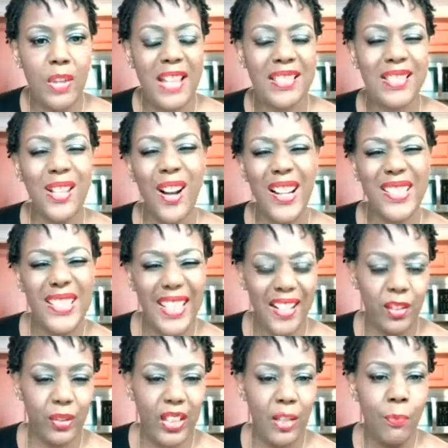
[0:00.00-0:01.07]
That's
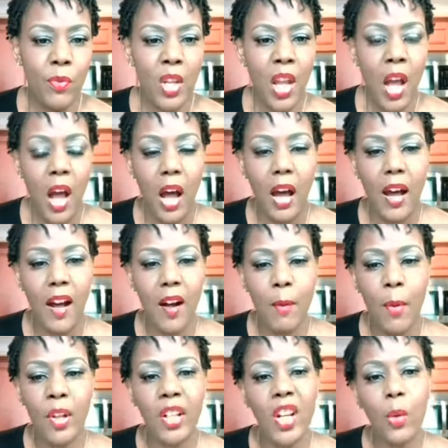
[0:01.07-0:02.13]
non-dairy.
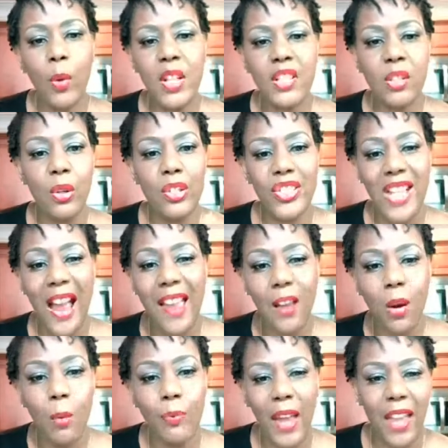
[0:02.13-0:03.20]
A good one is called Chayo.